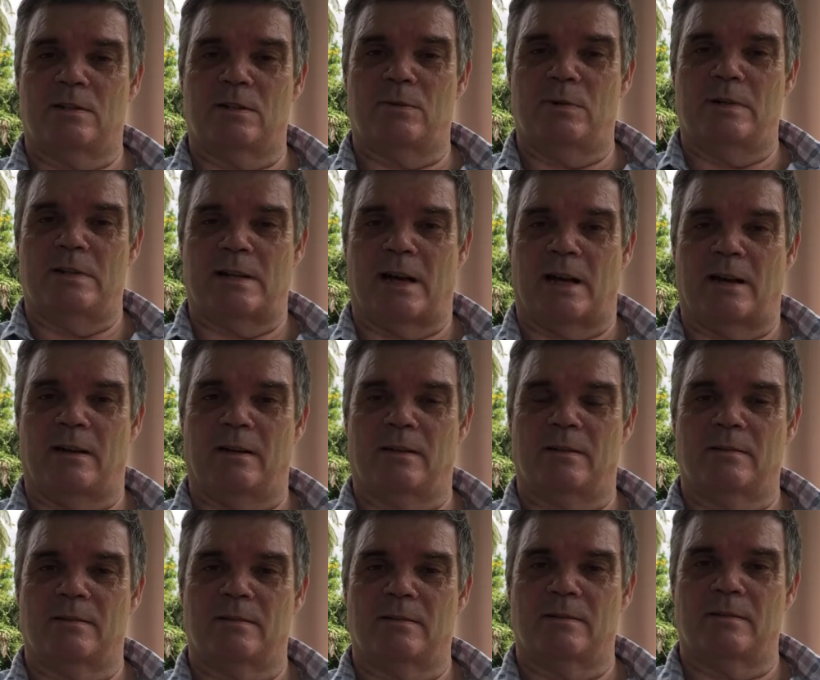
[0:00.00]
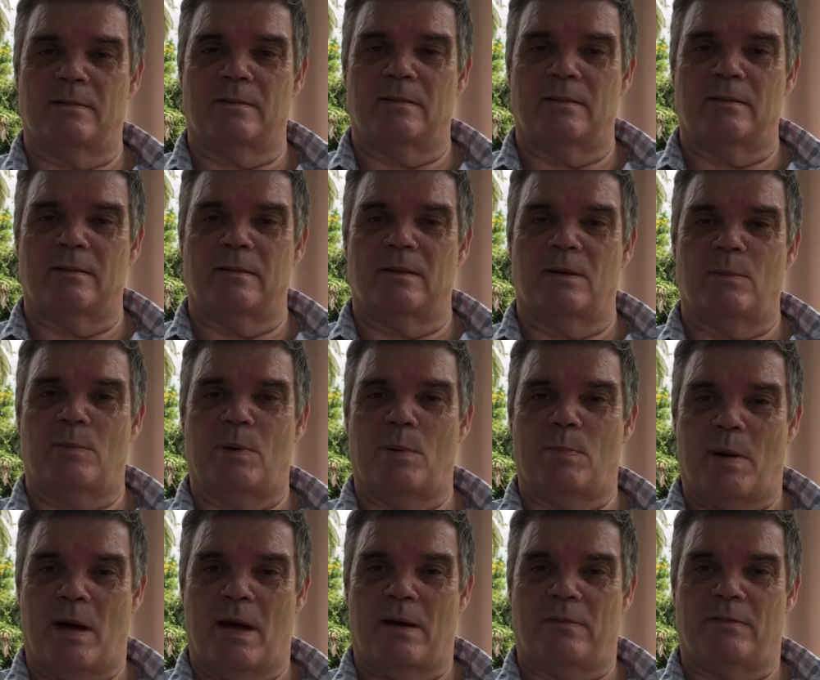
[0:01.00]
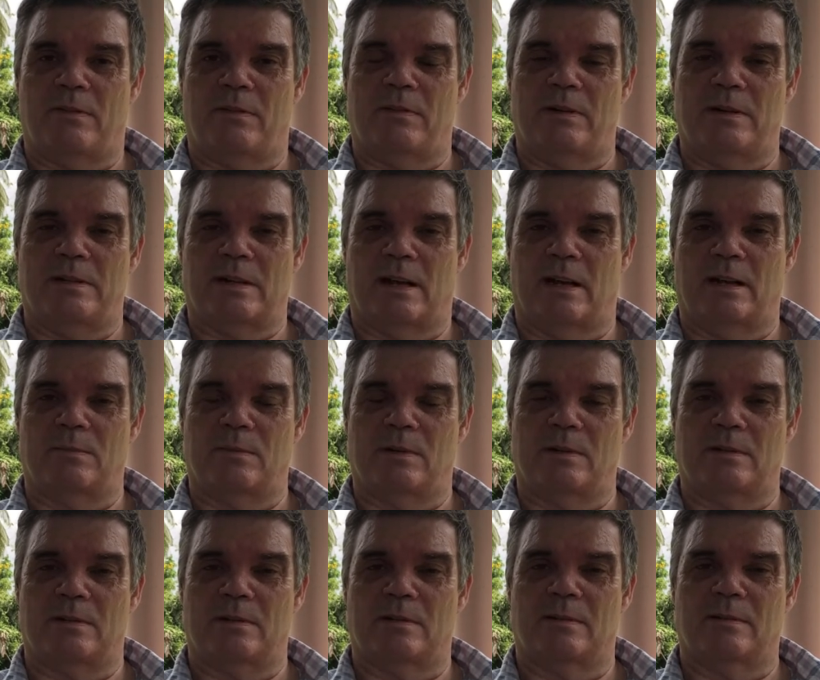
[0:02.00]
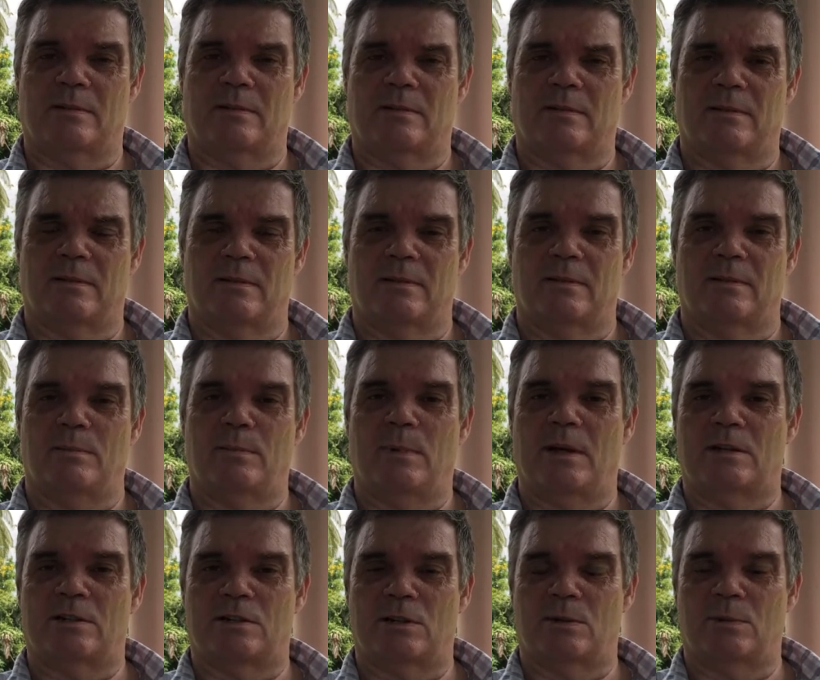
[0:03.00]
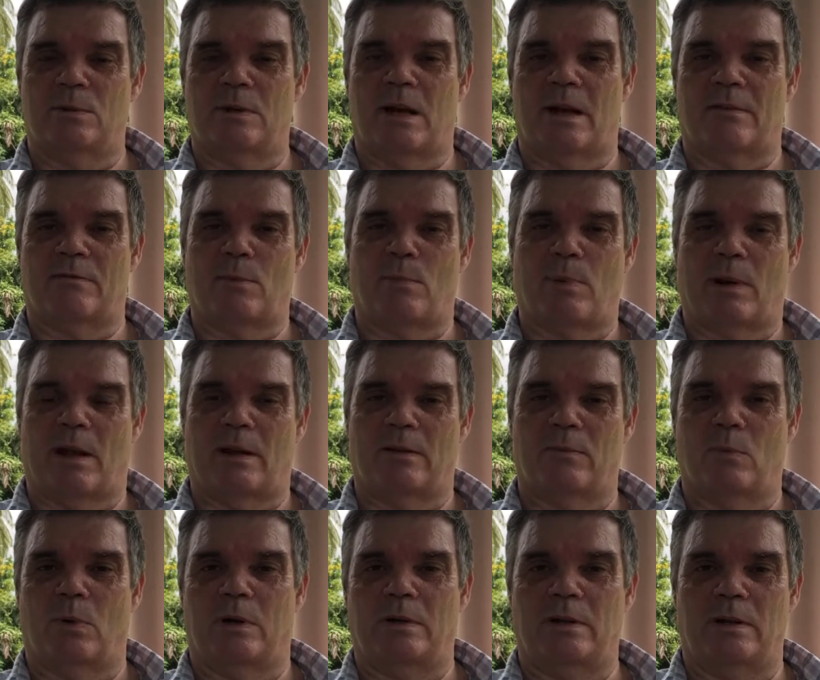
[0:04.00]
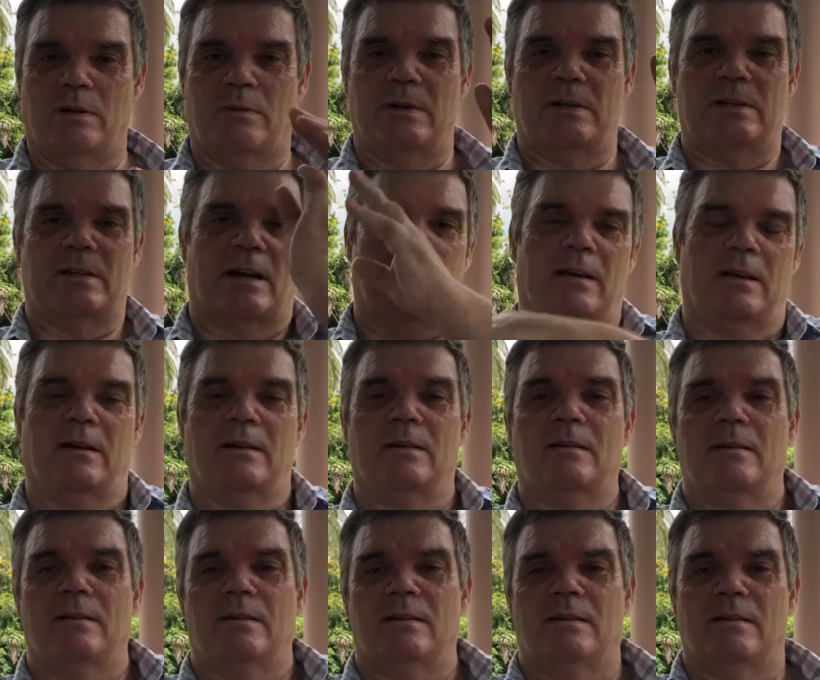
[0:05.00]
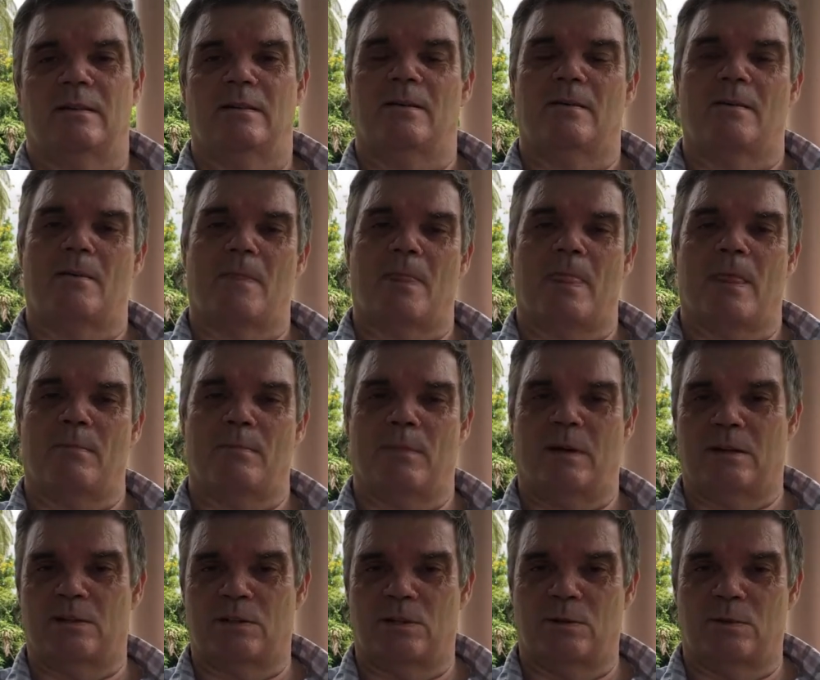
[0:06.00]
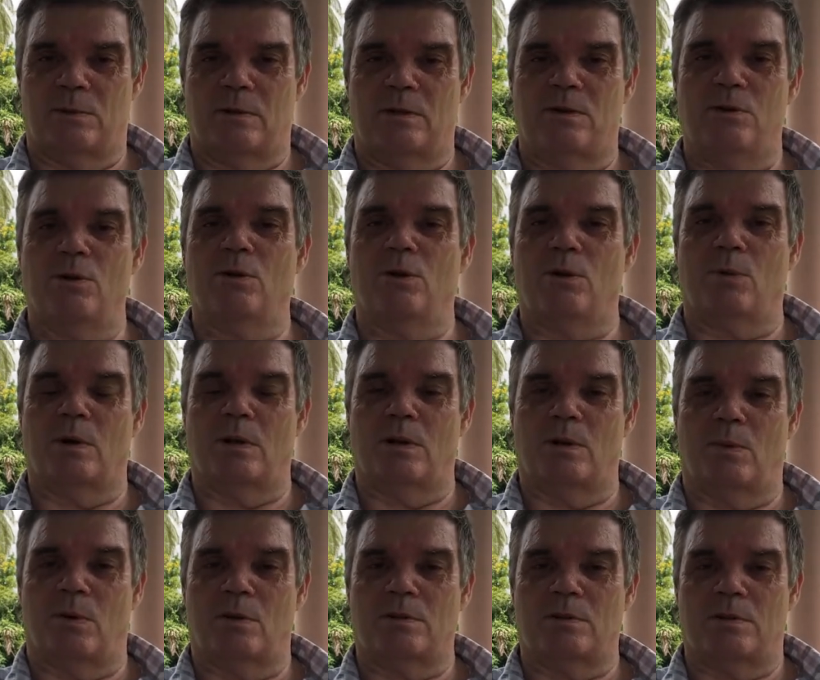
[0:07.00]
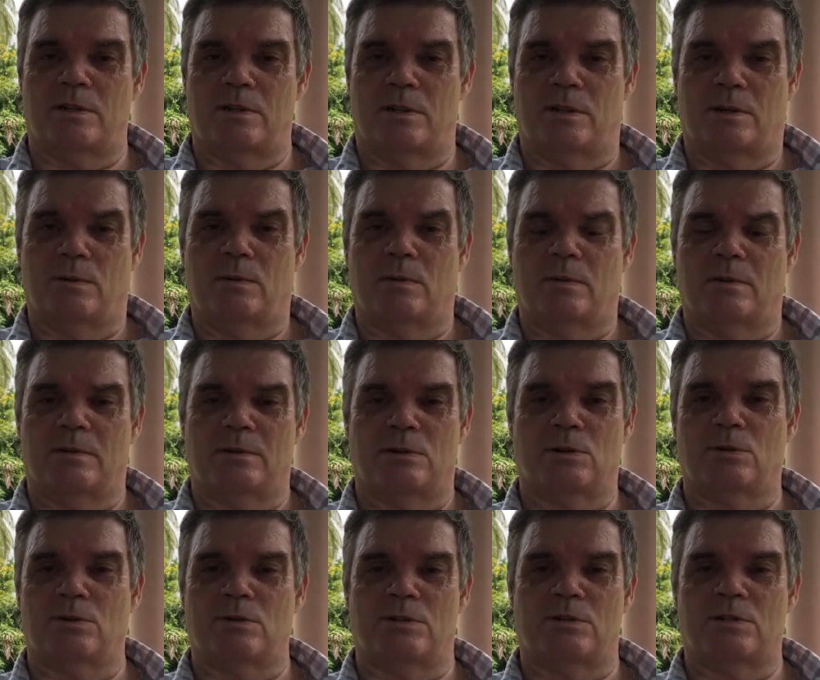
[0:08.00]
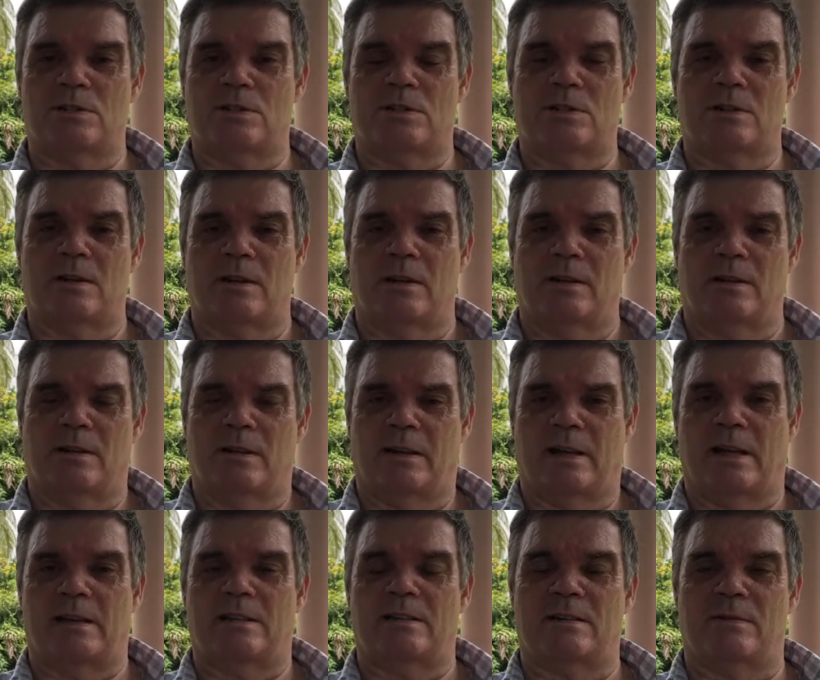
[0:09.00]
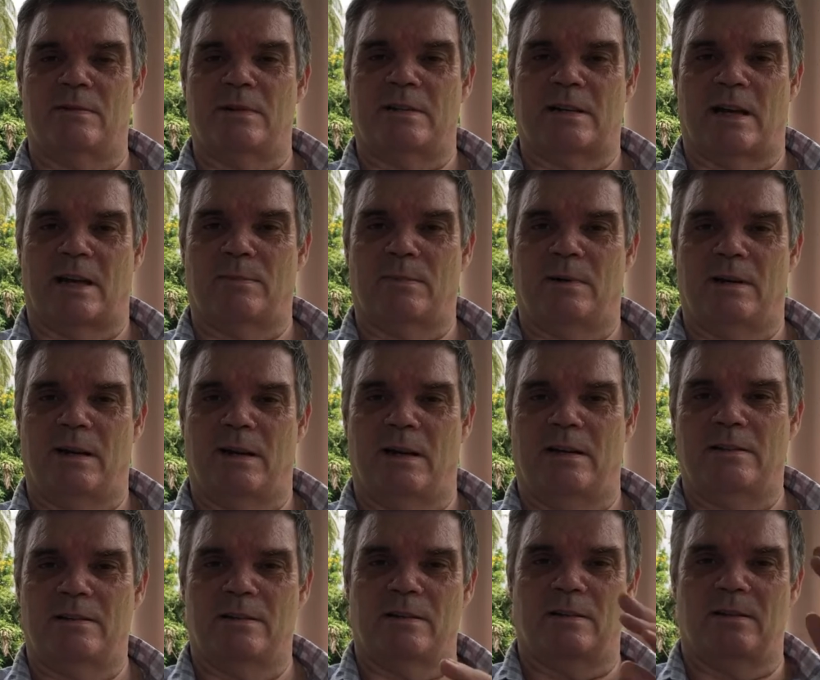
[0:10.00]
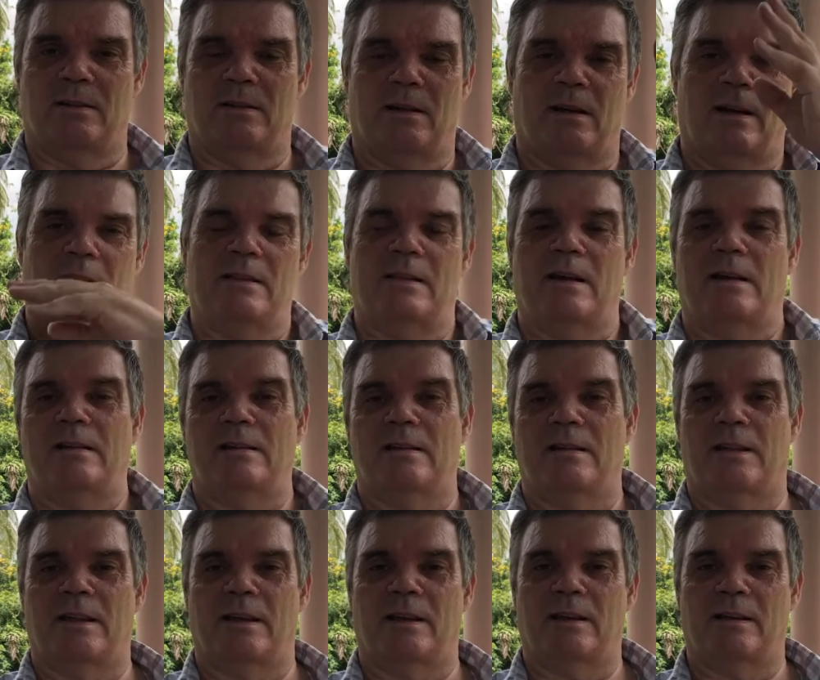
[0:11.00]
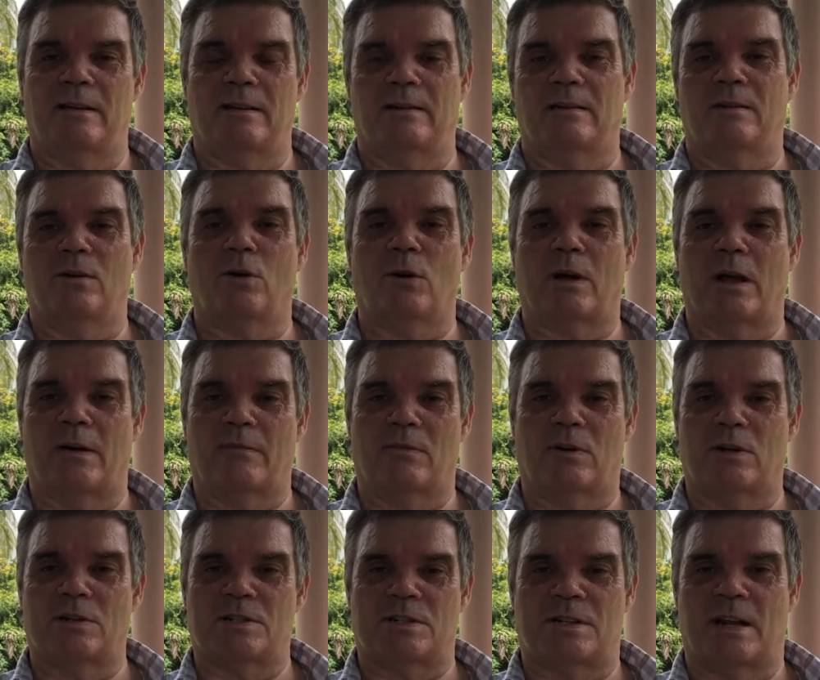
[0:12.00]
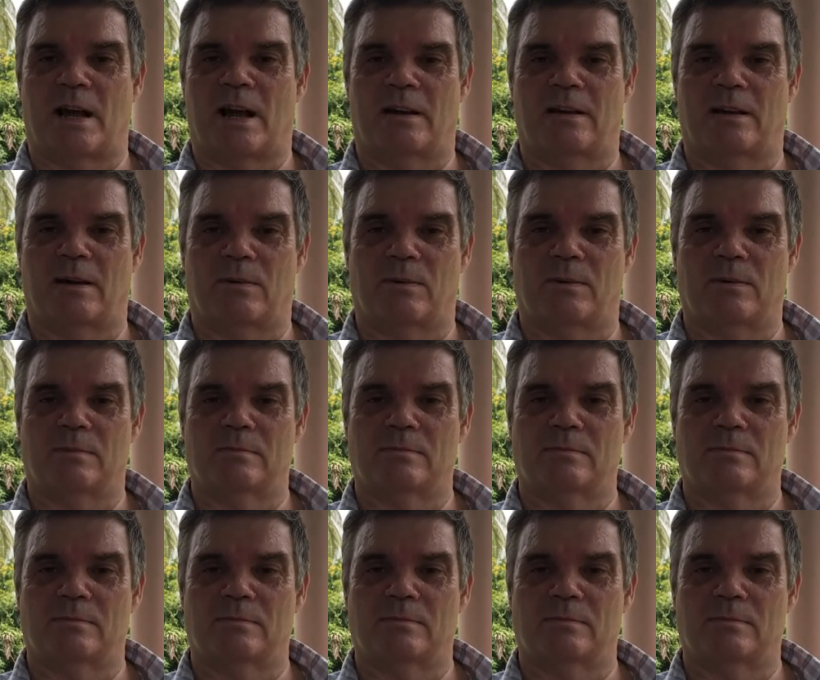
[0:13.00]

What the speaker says: to retire. Prepare for retirement. Make sure you have a plan when you retire. Make sure you know what you want to do. Don't just get to retirement age and then think, okay, I've got to start now.